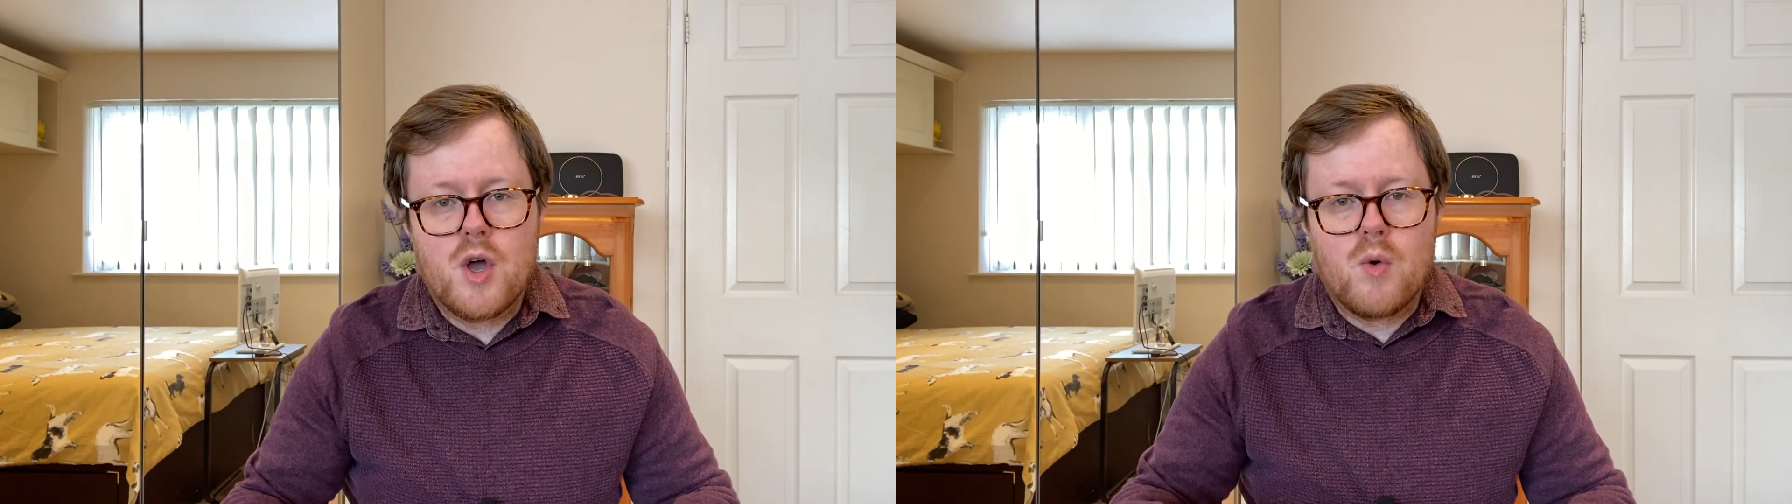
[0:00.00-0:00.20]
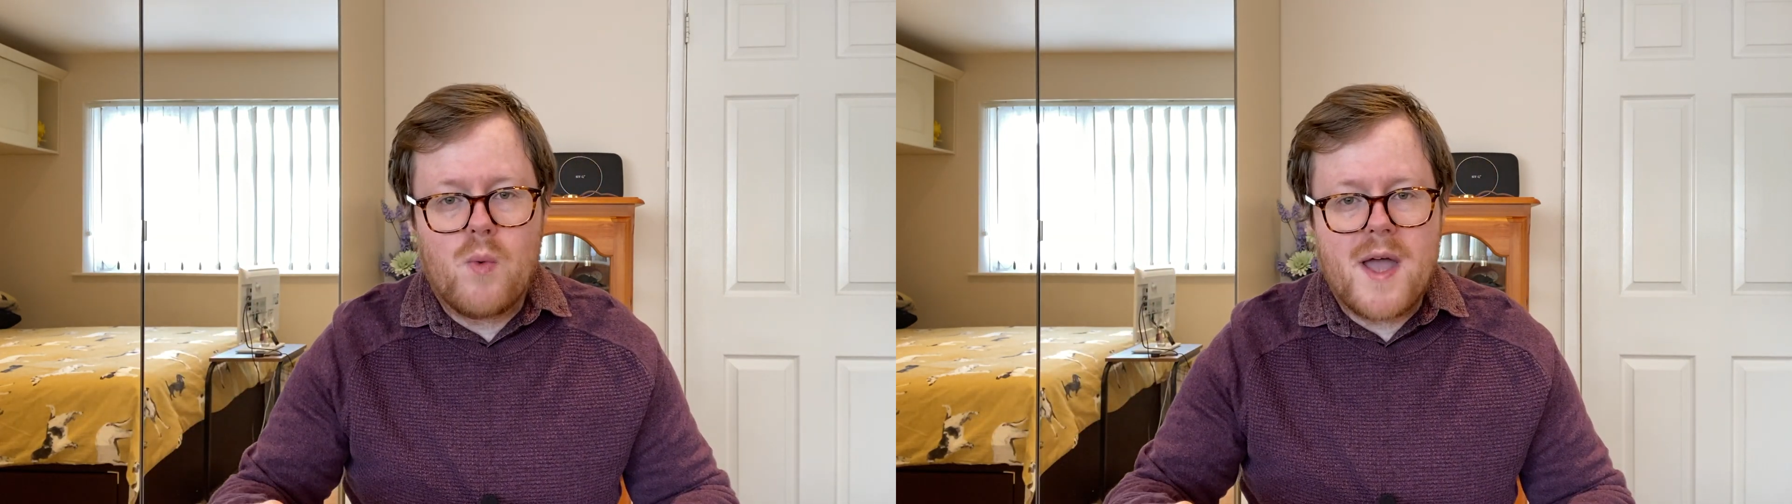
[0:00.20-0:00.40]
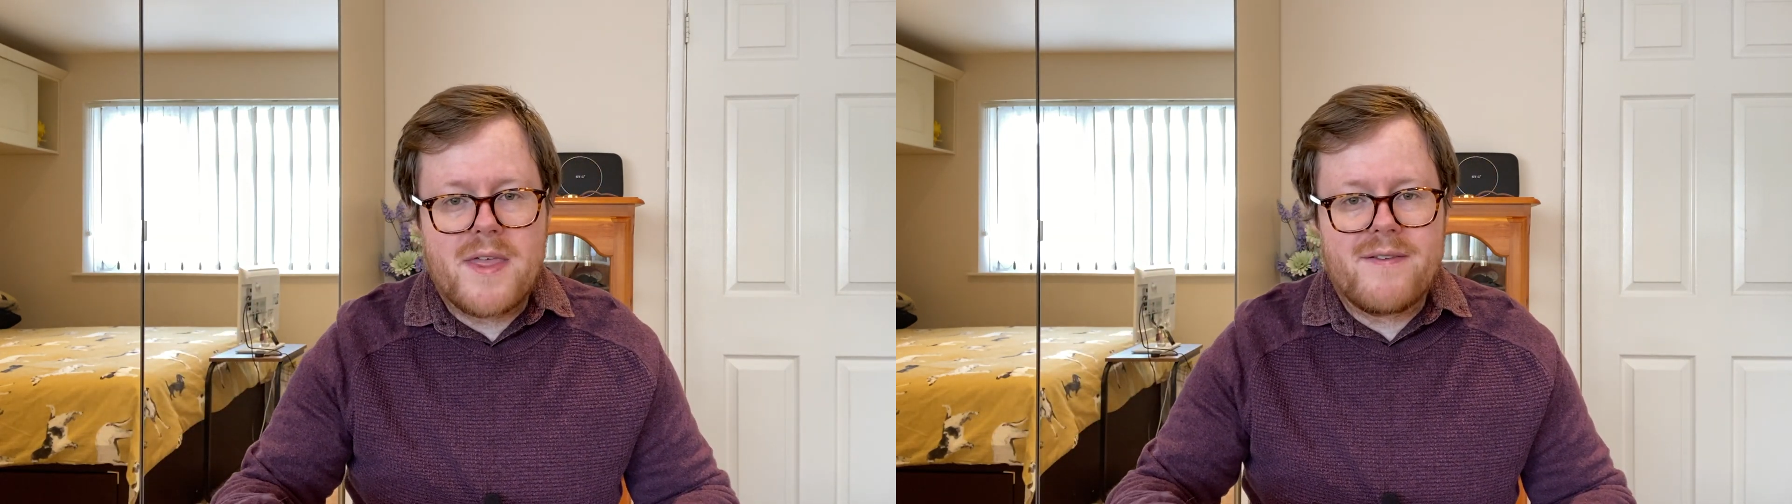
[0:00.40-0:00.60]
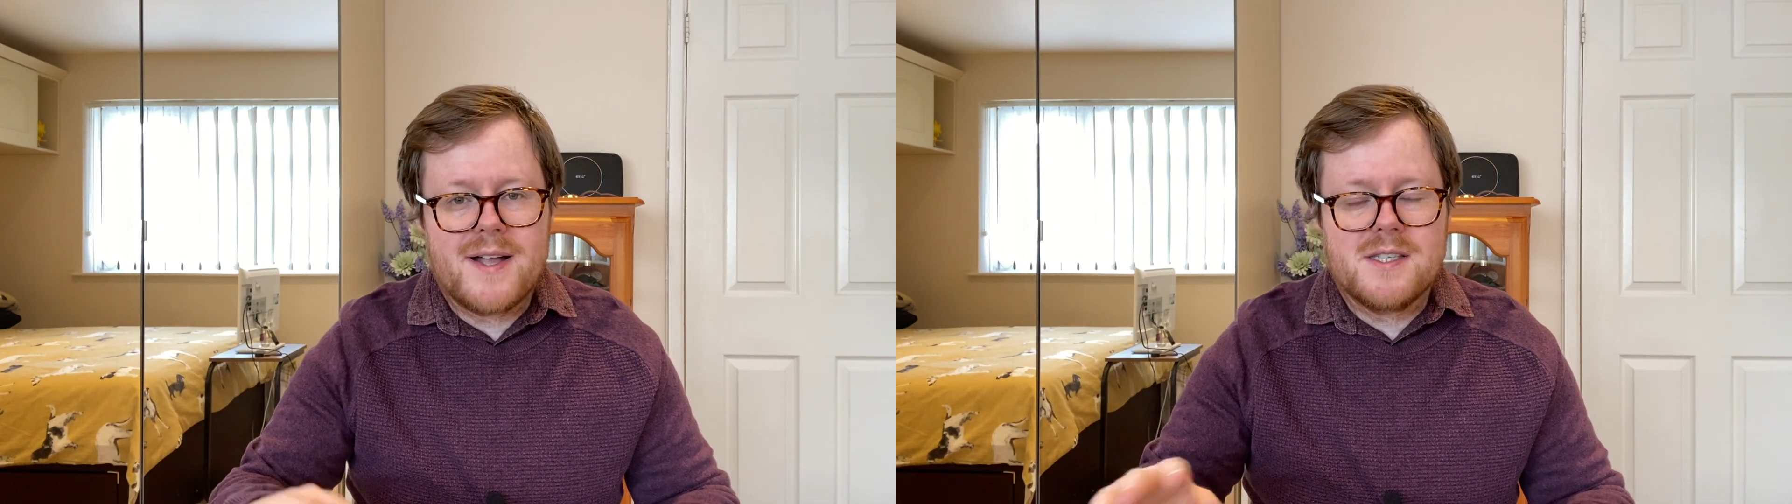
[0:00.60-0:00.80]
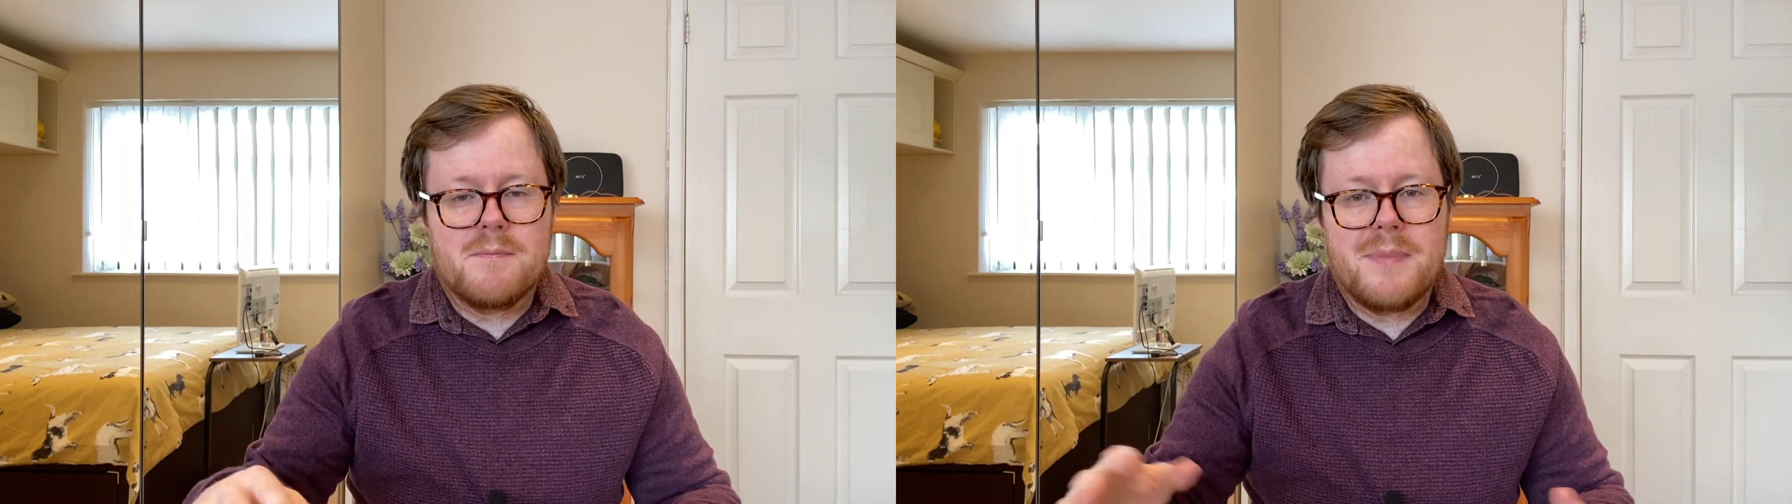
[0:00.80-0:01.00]
where they've had
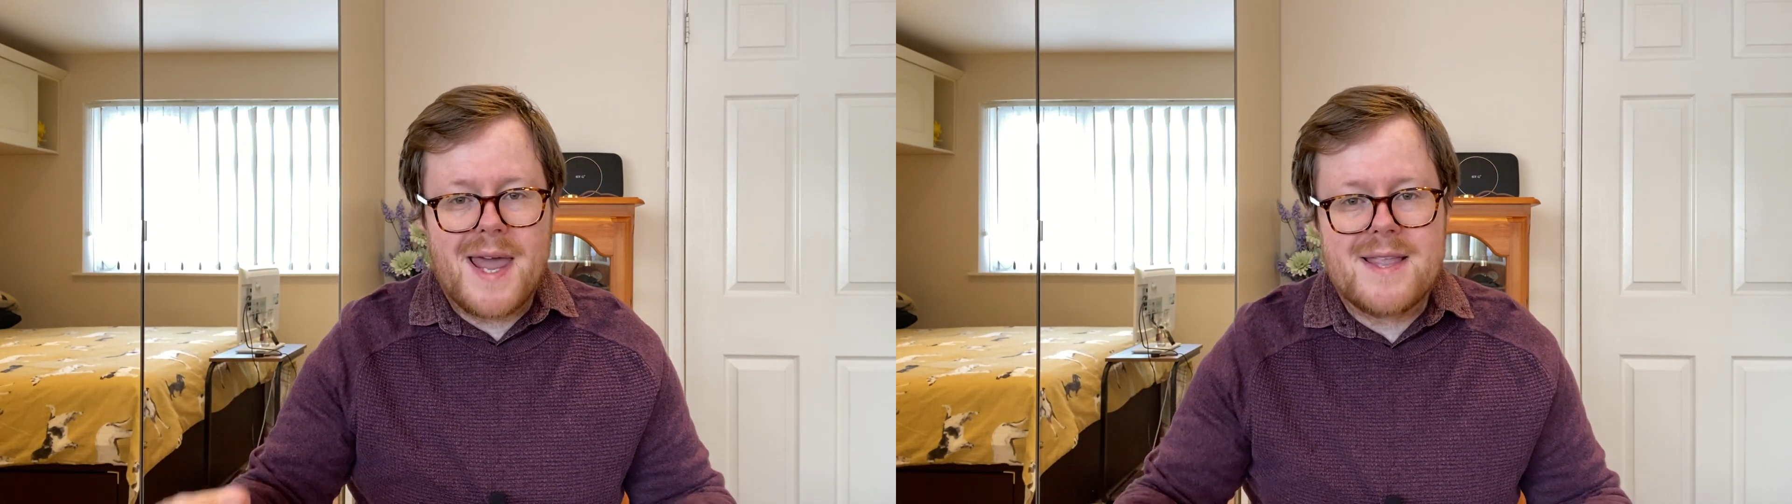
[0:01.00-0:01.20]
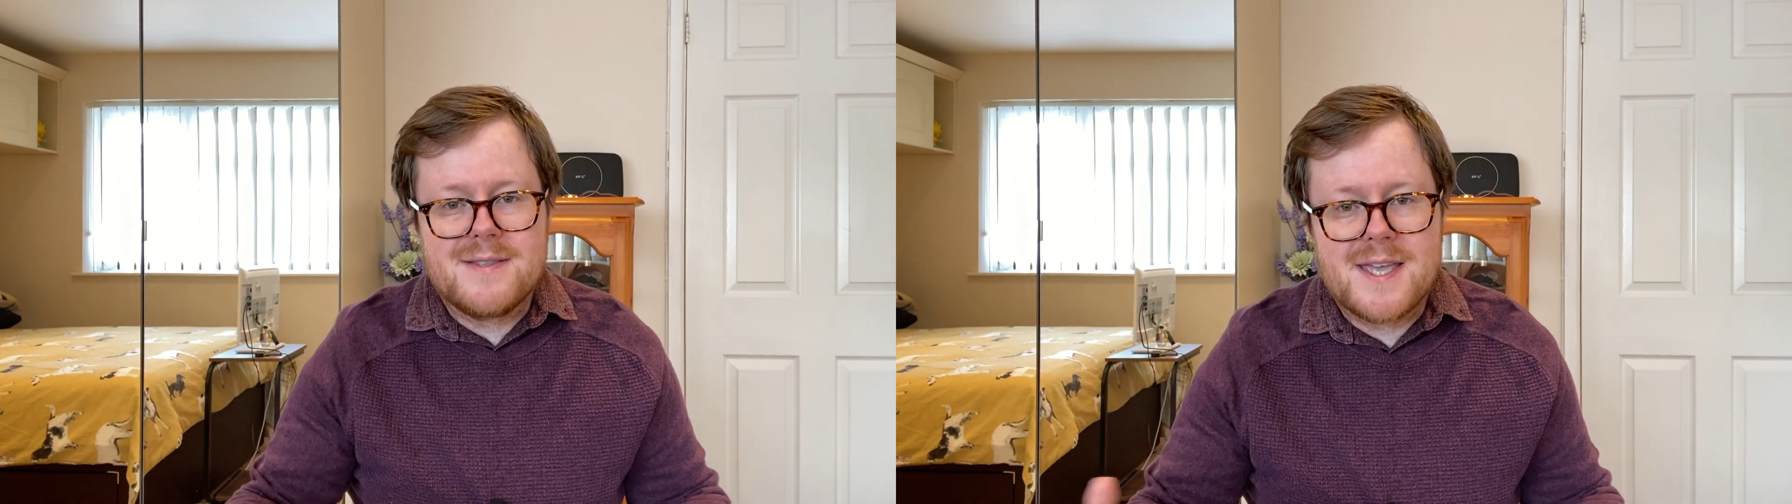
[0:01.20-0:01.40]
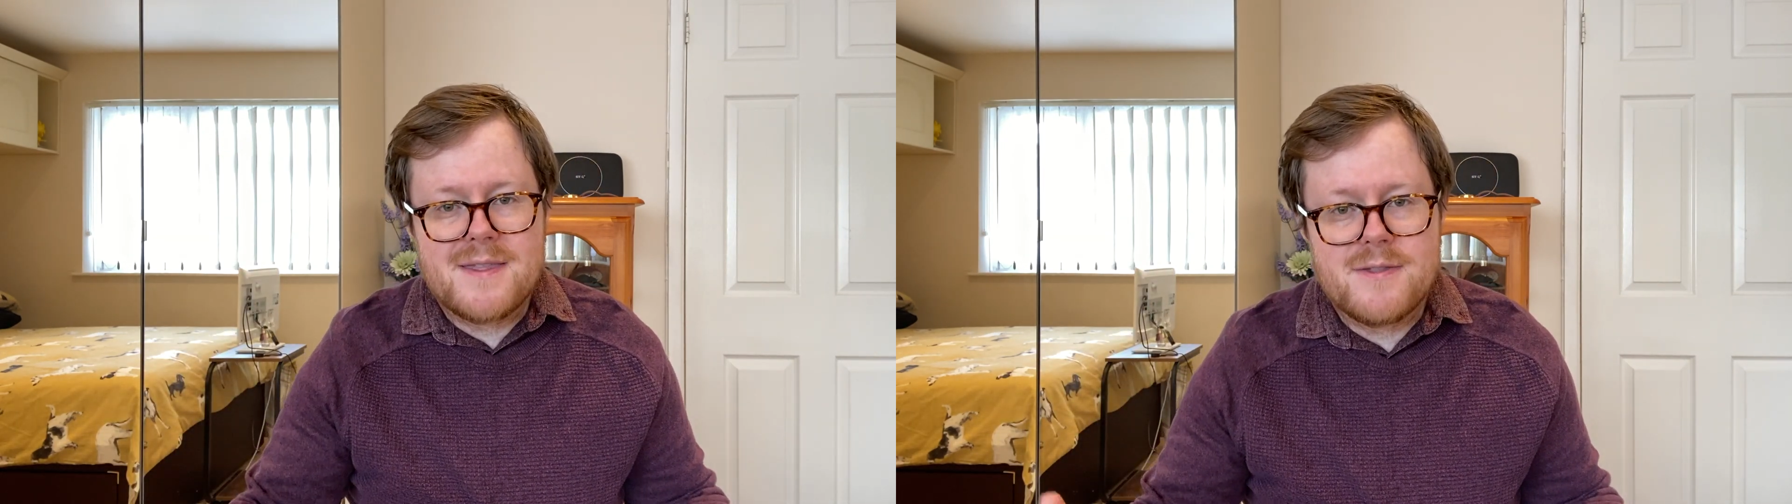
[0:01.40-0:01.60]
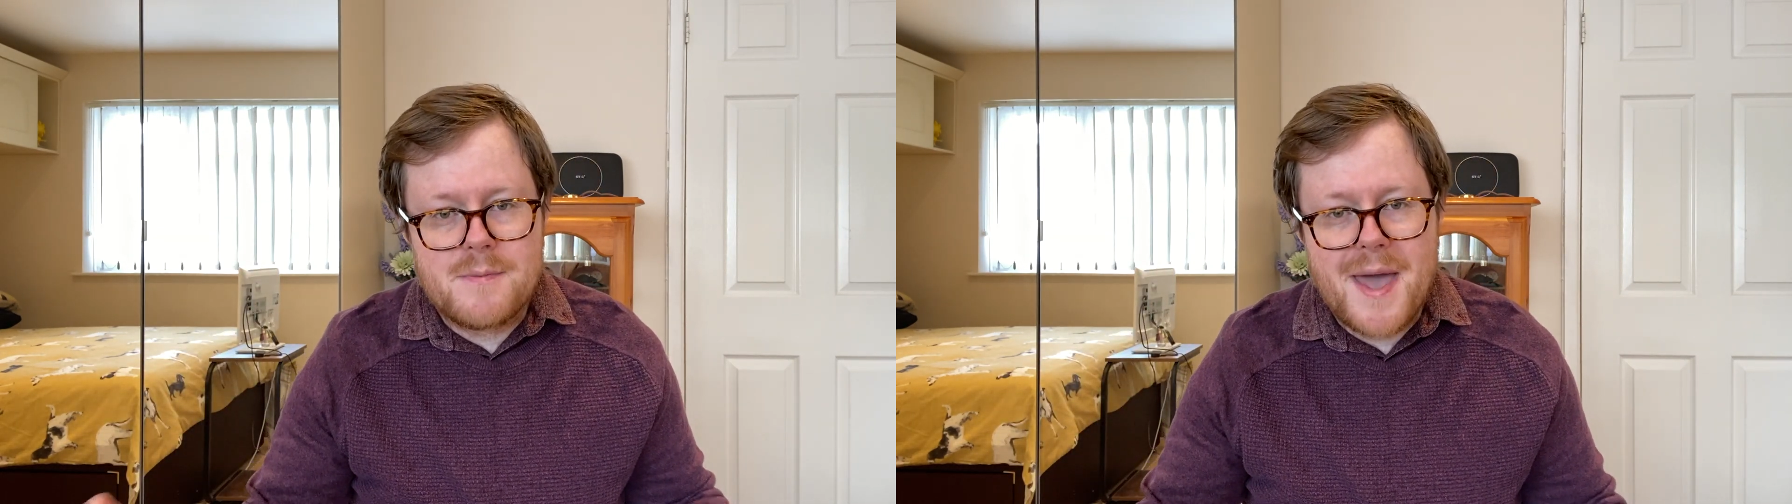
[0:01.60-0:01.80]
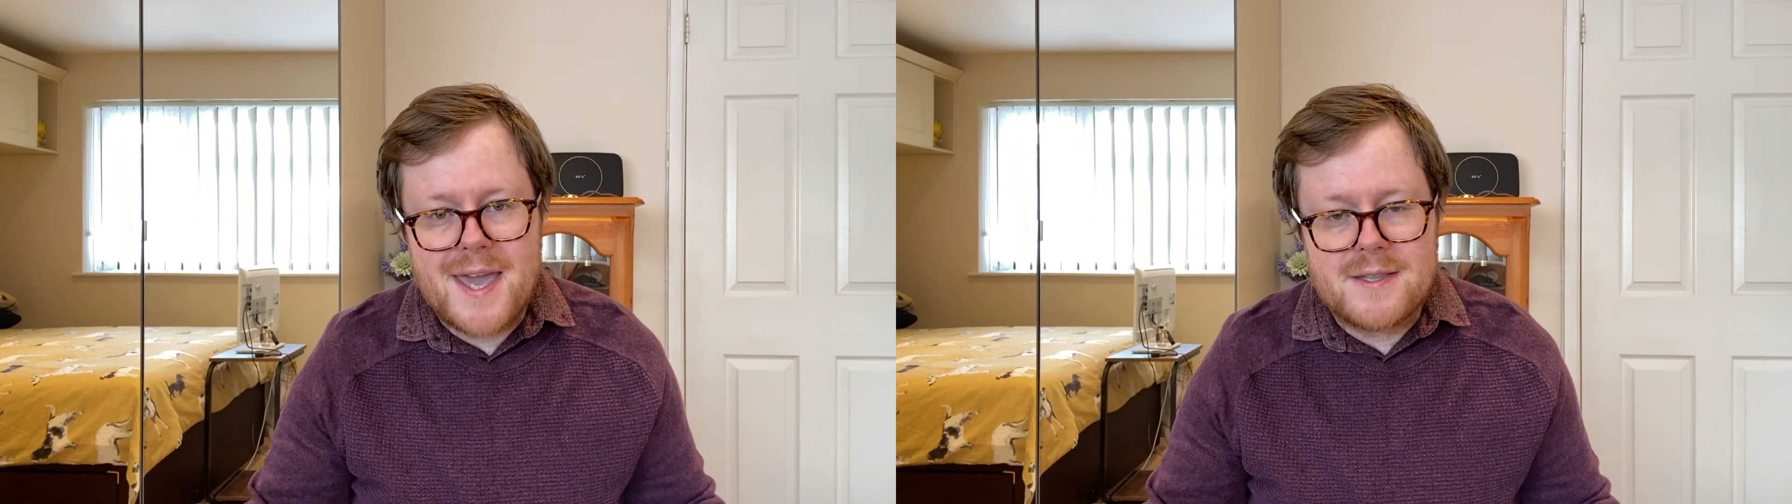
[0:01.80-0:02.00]
to blend in the
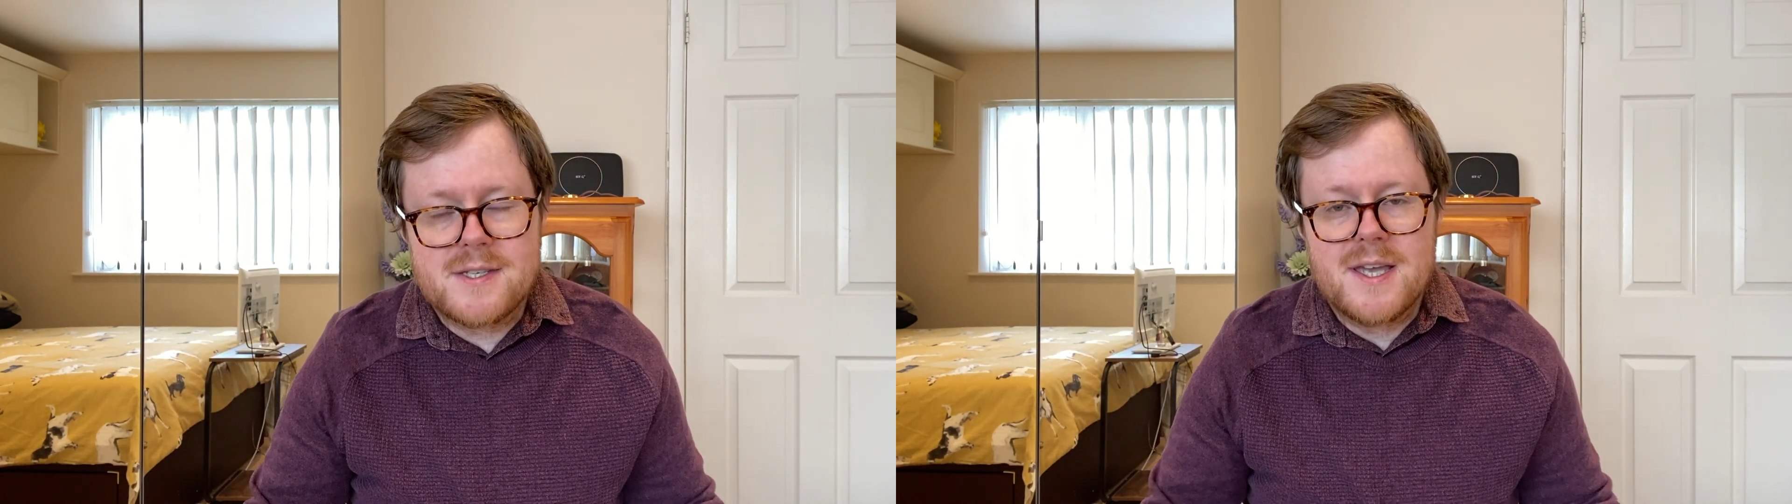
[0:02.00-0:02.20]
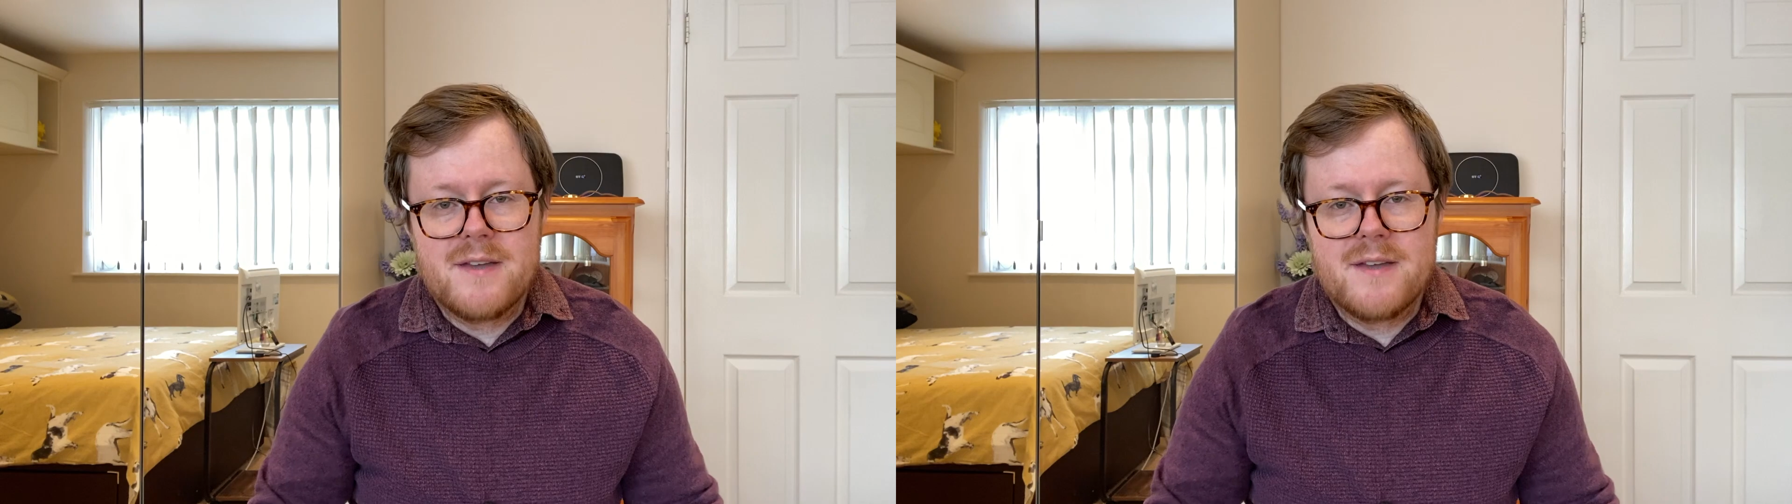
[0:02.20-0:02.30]
paint.